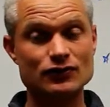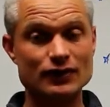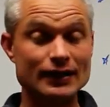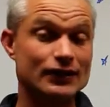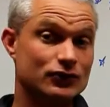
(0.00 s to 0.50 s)

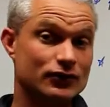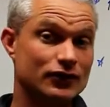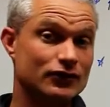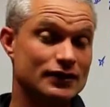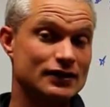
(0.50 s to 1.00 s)
lead to an
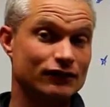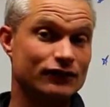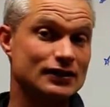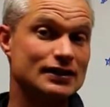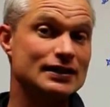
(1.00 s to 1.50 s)
increase in
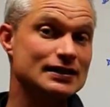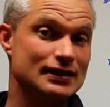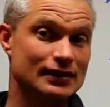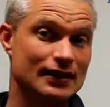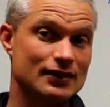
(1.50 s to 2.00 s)

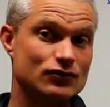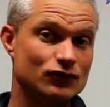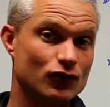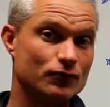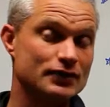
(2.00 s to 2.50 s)
fertility in that
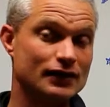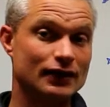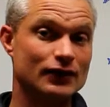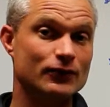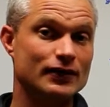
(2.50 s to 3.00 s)
soil,
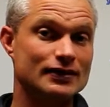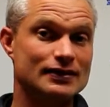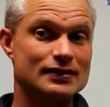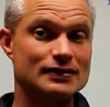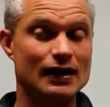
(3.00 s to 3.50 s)
particularly when
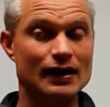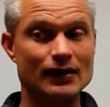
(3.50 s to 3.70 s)
it's